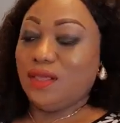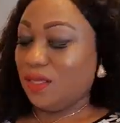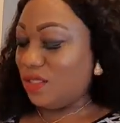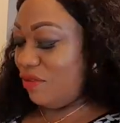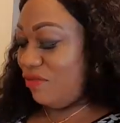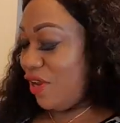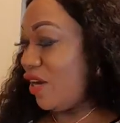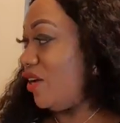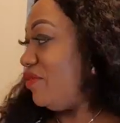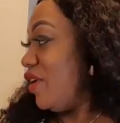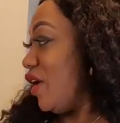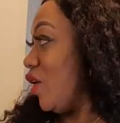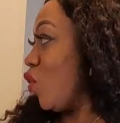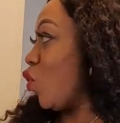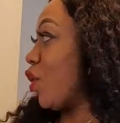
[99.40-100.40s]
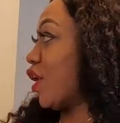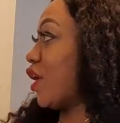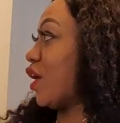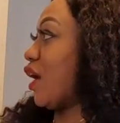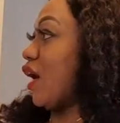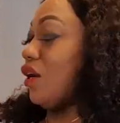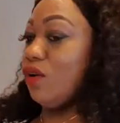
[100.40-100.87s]
It's a very, very
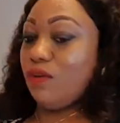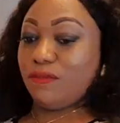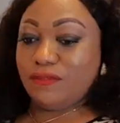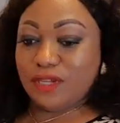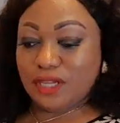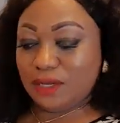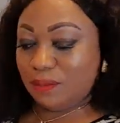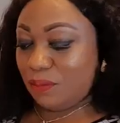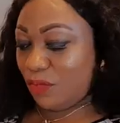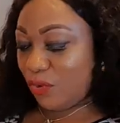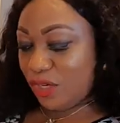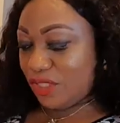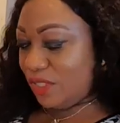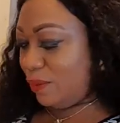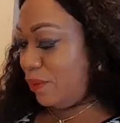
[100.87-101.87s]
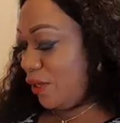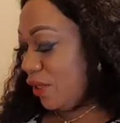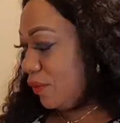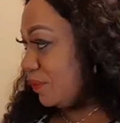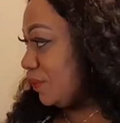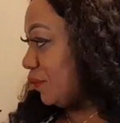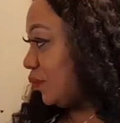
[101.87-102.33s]
quick kind of recipe.
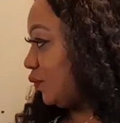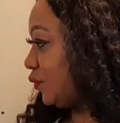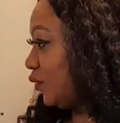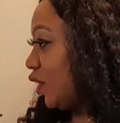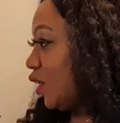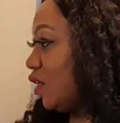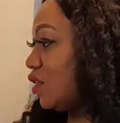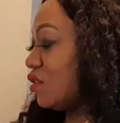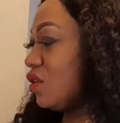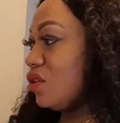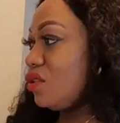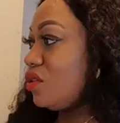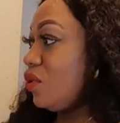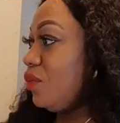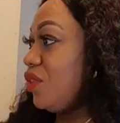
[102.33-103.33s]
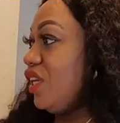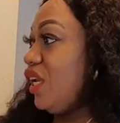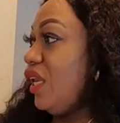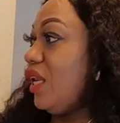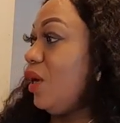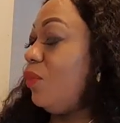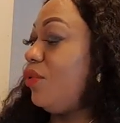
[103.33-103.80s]
It's not something
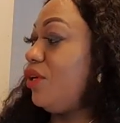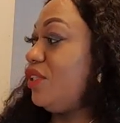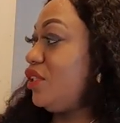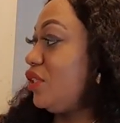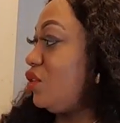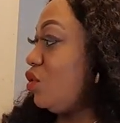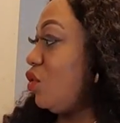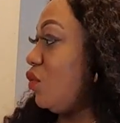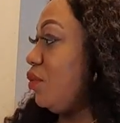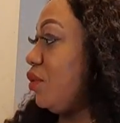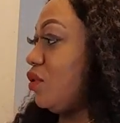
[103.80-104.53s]
elaborate at all.